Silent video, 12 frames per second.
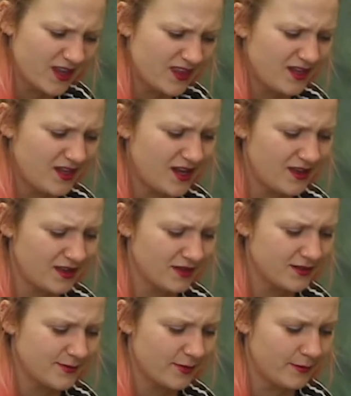Yeah, I think
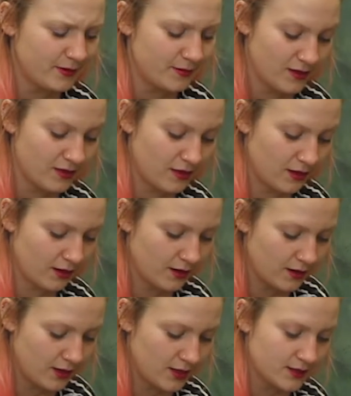that's probably the main thing.
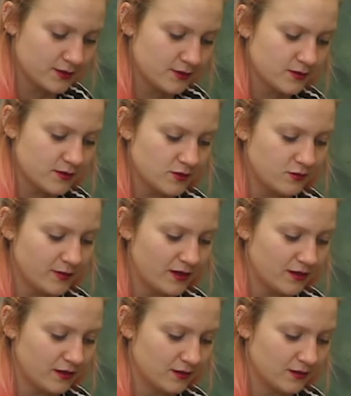It's also taught me
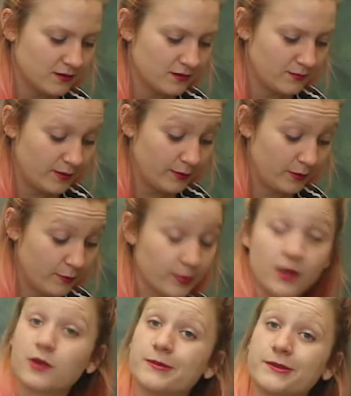that people in the
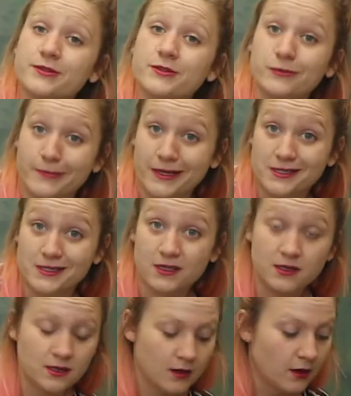plant community are
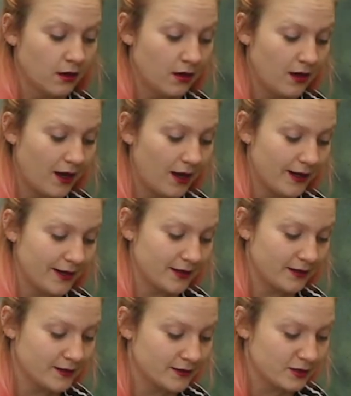amazing. I
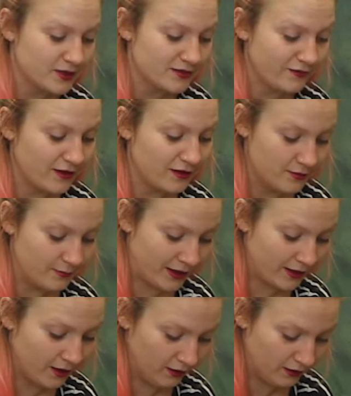had lost faith in
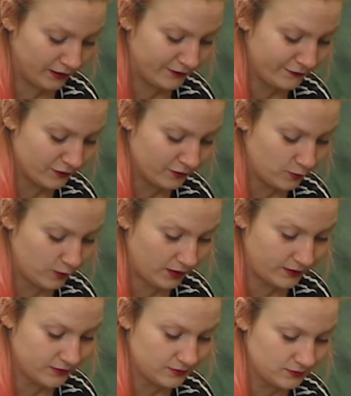mankind for a
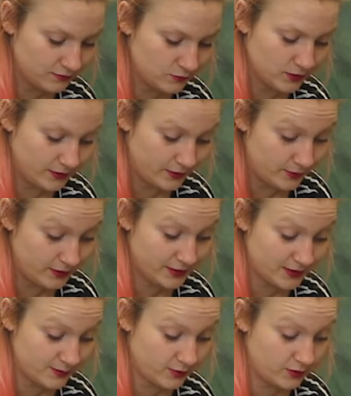while. Well, I mean,
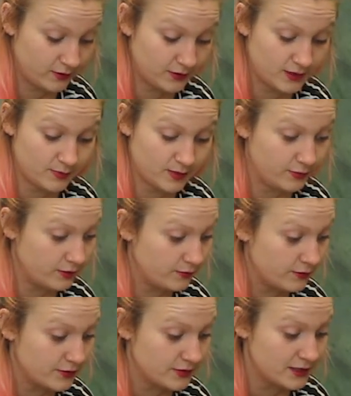let's be honest, people
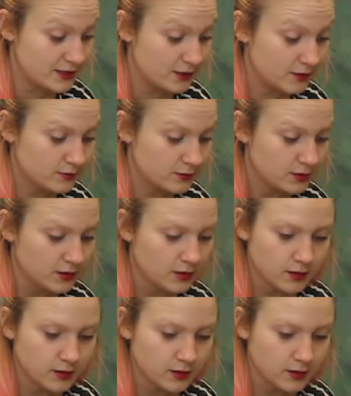are mostly terrible.